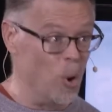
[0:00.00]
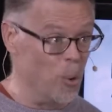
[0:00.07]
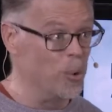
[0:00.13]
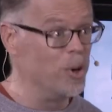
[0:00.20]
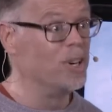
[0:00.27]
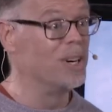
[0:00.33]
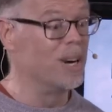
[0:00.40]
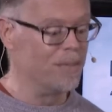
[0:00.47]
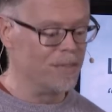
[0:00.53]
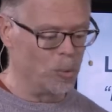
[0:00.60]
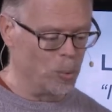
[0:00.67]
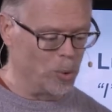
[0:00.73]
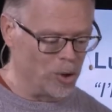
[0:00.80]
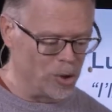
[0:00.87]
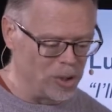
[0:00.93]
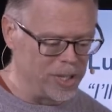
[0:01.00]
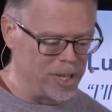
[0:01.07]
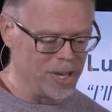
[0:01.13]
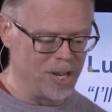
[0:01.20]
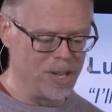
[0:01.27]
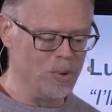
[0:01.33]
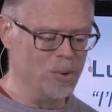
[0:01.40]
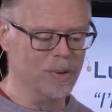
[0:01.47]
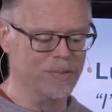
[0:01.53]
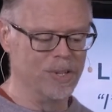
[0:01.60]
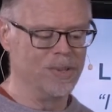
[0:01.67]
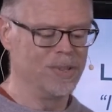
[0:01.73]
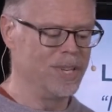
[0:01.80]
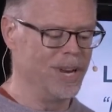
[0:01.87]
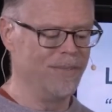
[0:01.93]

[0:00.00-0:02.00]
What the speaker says: owner of the world and the universe and